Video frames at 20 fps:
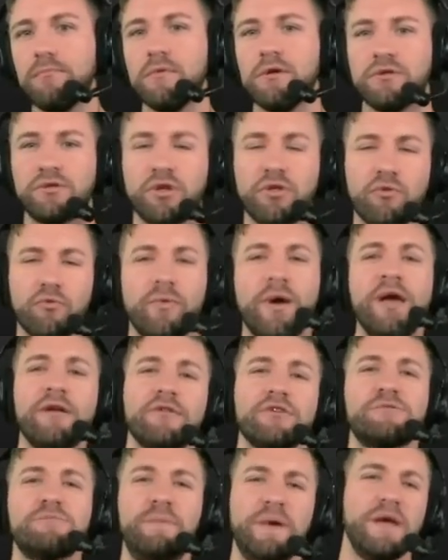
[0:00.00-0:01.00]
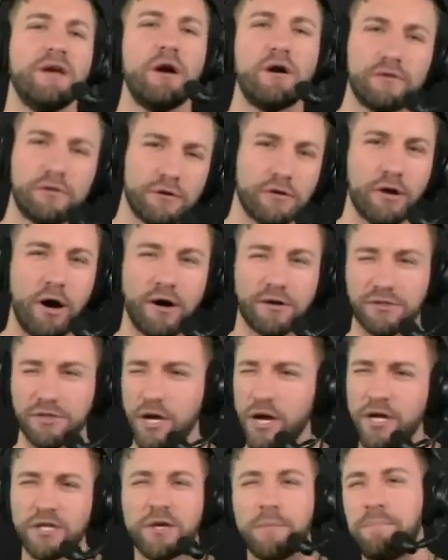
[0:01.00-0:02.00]
to the Raiders being underdogs,
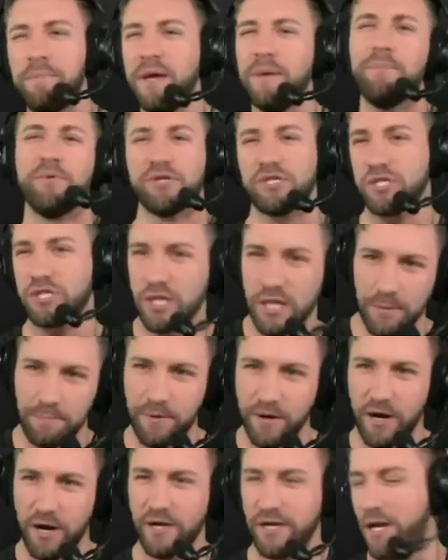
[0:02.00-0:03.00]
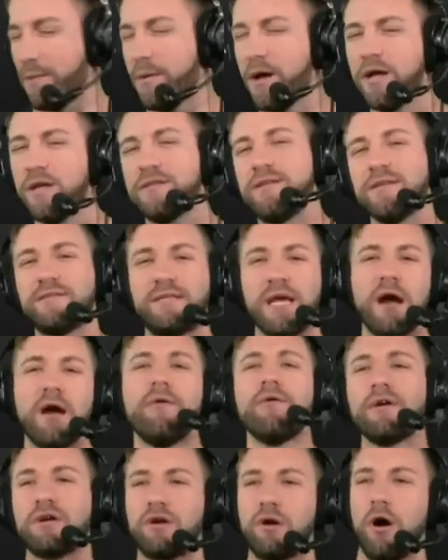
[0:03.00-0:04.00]
to people sleeping on them, to
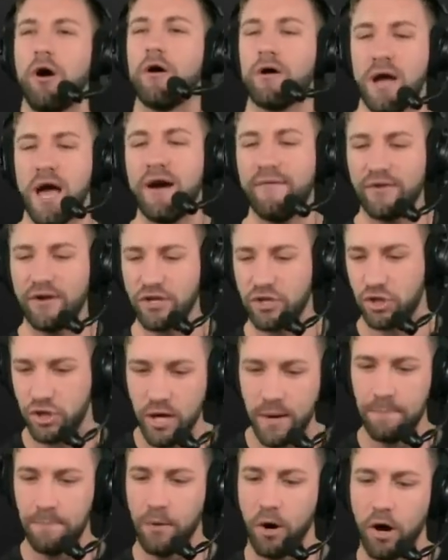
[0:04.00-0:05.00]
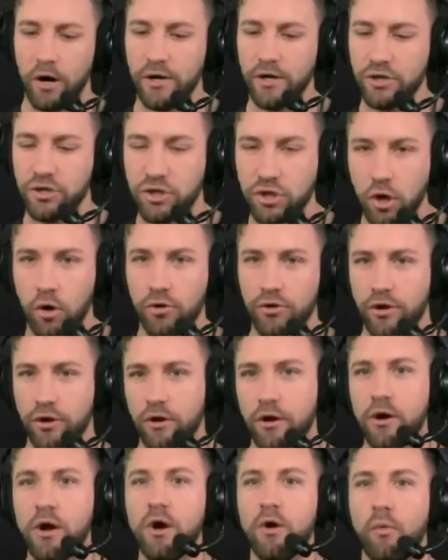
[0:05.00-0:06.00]
Derek Carr having a chip on his
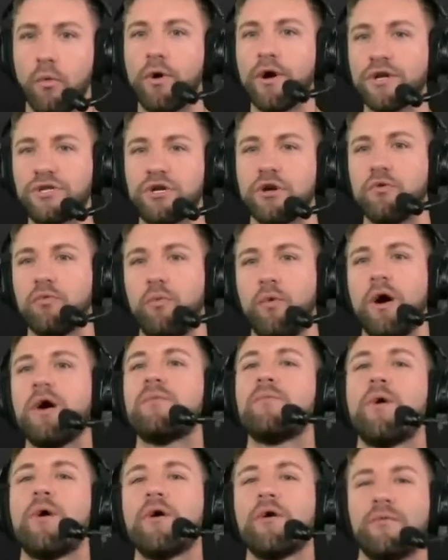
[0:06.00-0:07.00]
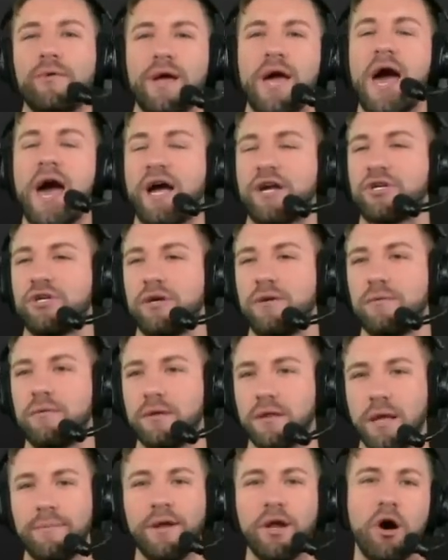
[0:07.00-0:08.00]
shoulder, what is your one word reaction?
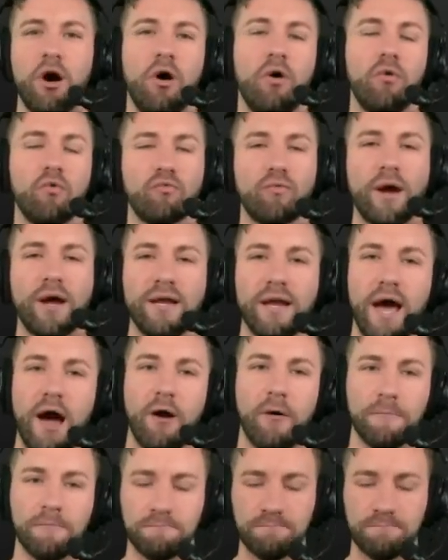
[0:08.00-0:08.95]
Let me know right now.